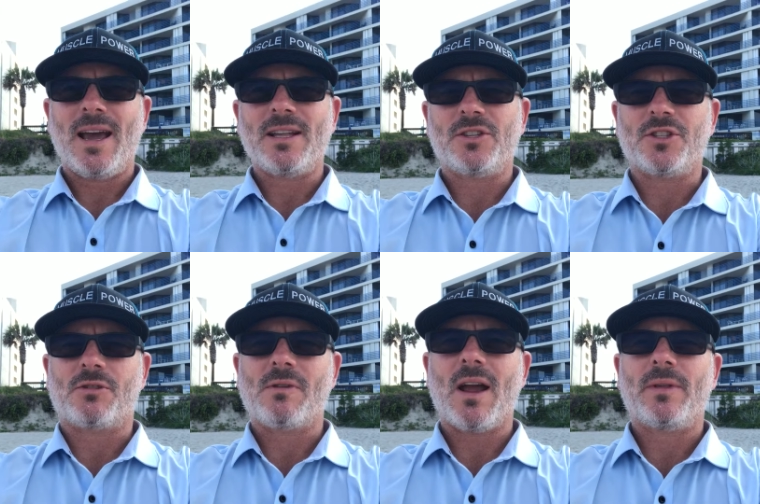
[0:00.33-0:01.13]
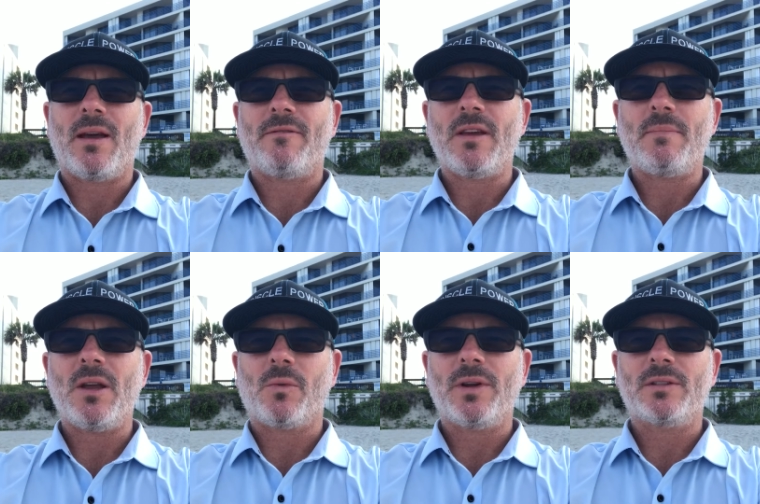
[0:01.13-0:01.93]
Hey, this is Greg with
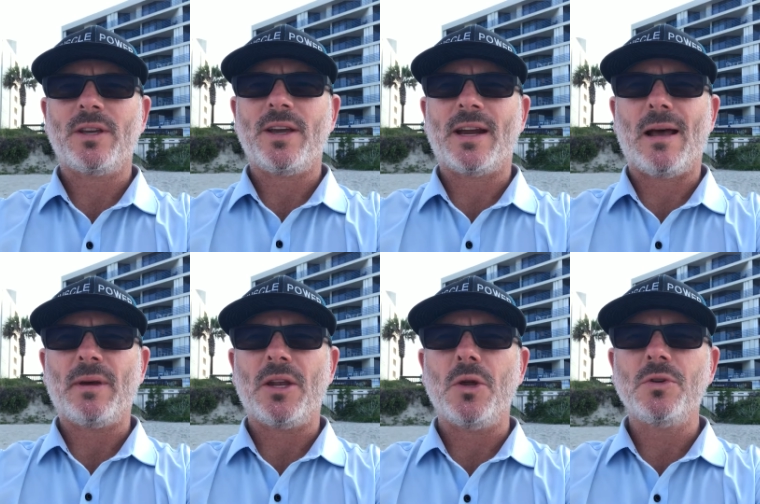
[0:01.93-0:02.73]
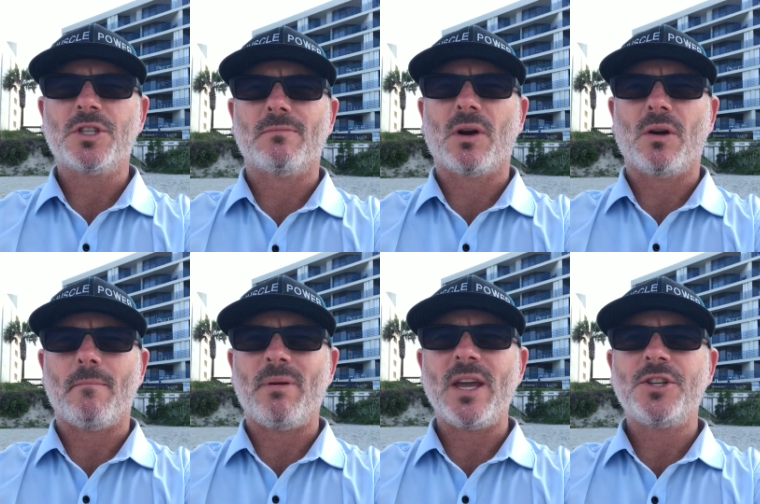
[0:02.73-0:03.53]
MVP Realty, and I'm at New Smyrna
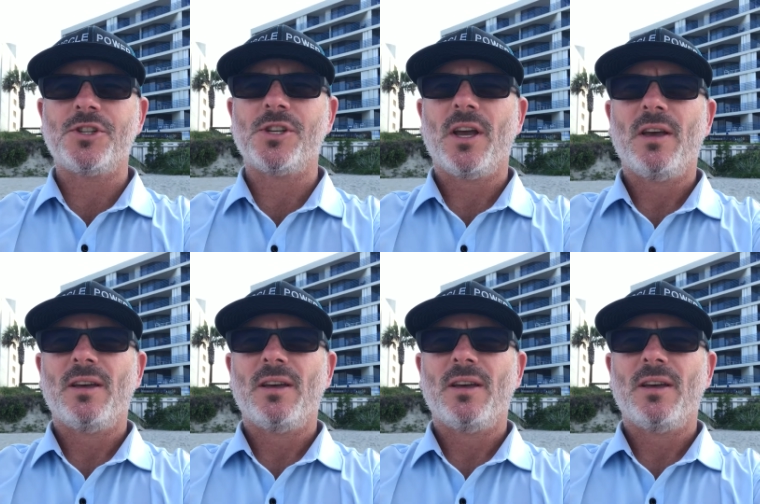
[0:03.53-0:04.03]
Beach